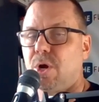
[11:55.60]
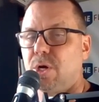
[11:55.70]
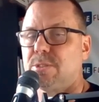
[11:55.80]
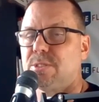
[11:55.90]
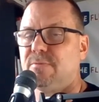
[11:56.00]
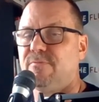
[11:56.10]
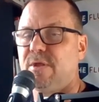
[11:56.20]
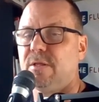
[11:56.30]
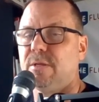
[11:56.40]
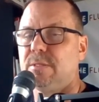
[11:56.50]
hearts and
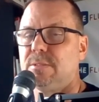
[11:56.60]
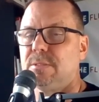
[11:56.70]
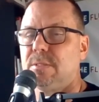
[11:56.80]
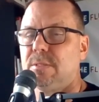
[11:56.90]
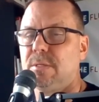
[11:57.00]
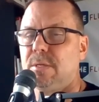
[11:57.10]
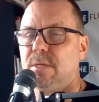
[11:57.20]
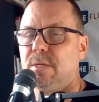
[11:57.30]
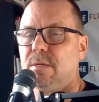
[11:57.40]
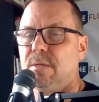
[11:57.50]
feelings
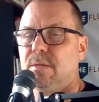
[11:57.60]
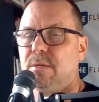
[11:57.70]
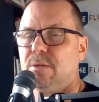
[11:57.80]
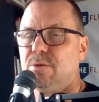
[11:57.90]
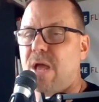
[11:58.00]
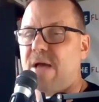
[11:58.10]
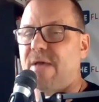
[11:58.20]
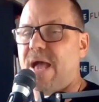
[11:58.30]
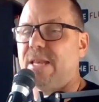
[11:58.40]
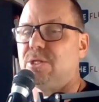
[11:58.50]
you
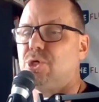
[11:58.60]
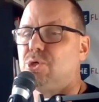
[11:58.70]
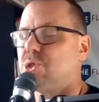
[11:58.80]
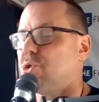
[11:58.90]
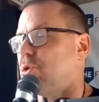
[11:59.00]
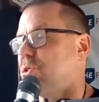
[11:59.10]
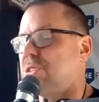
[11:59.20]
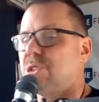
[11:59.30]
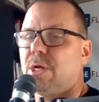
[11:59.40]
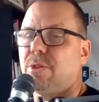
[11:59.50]
have attitudes towards each